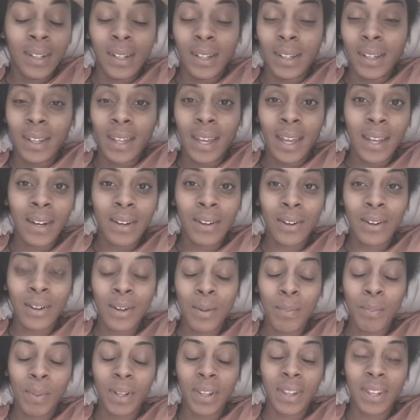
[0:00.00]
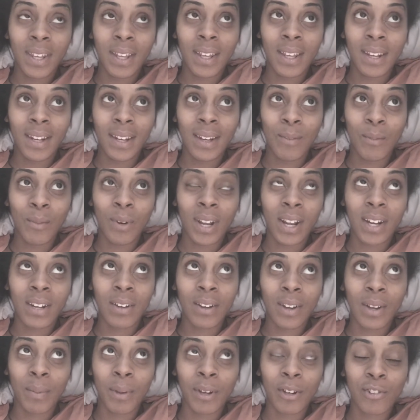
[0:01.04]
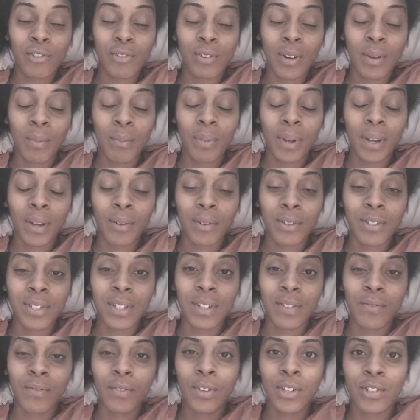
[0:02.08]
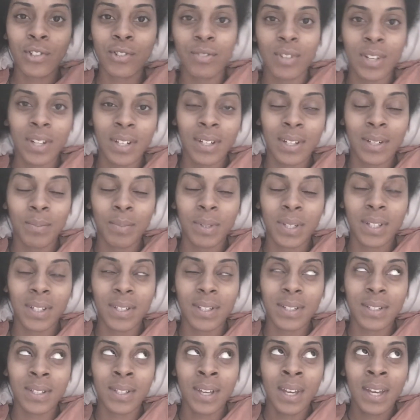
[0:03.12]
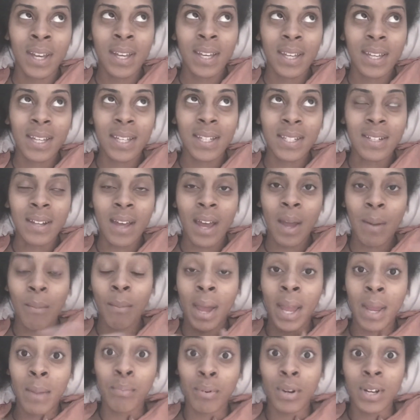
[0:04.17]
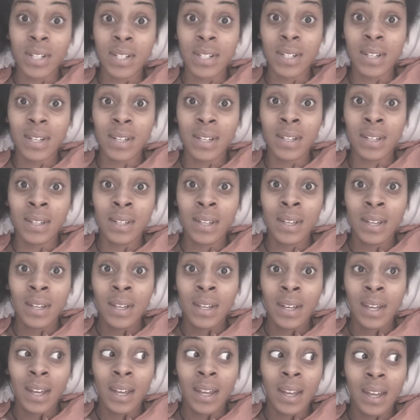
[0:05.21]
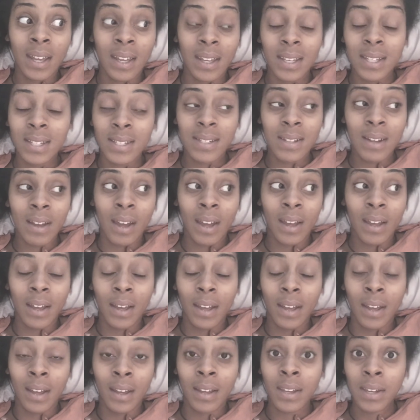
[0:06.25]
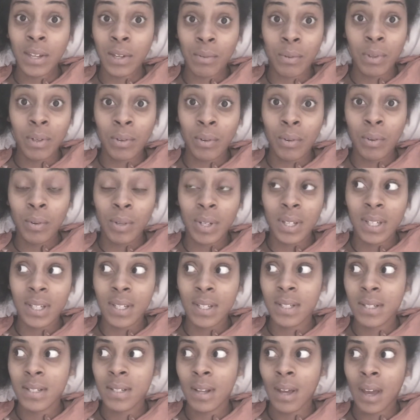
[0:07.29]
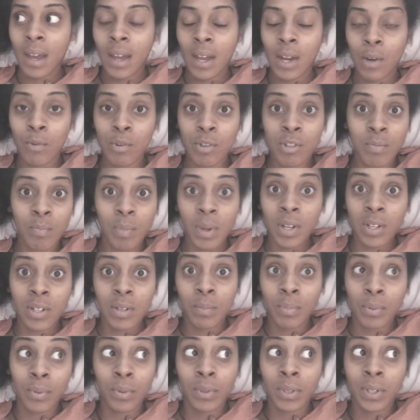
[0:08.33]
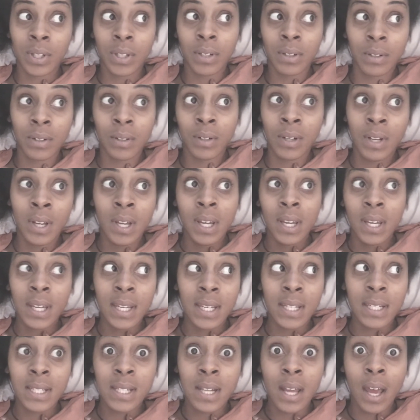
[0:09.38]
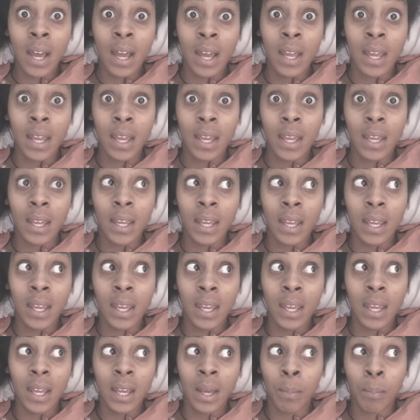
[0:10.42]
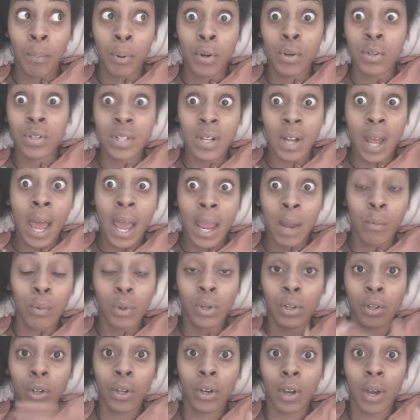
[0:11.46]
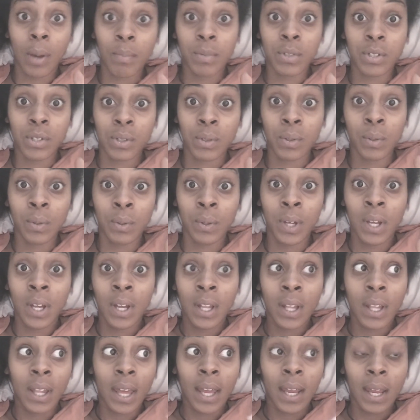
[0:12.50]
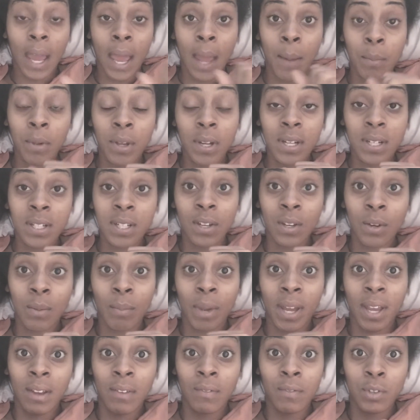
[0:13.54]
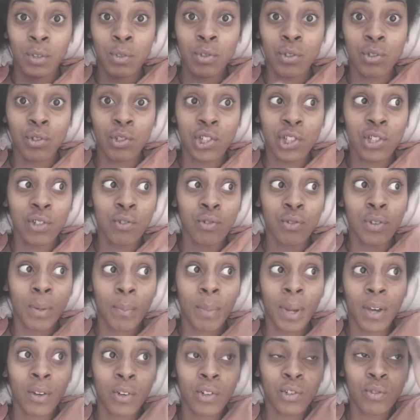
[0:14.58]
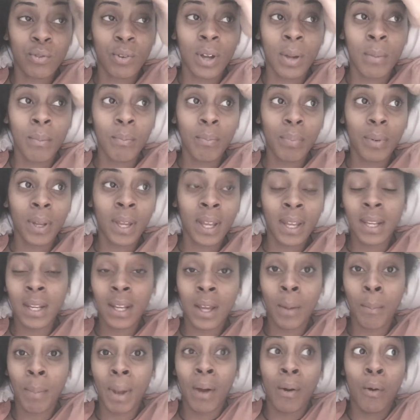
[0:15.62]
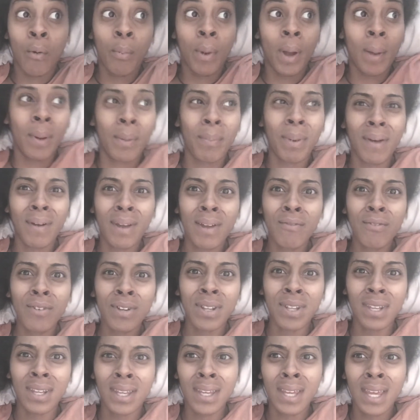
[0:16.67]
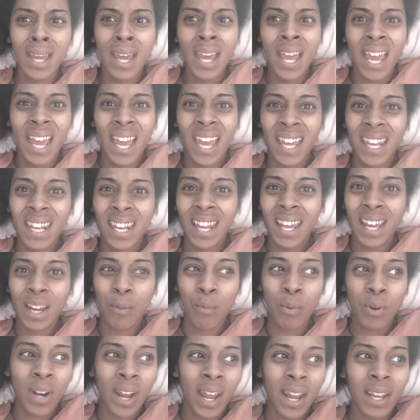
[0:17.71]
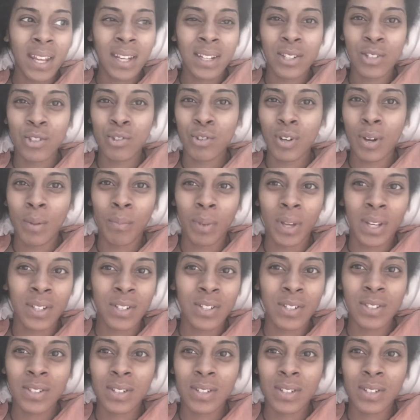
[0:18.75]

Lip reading: later. But then when I talk about Trump, I always get frustrated because he's not my president. He's not a hero. He's not a respectable leader. He's not a person I would look up to. Like, I'm going to tell my future children about Trump, about Obama, about everything. And like, when I get to Trump, I'm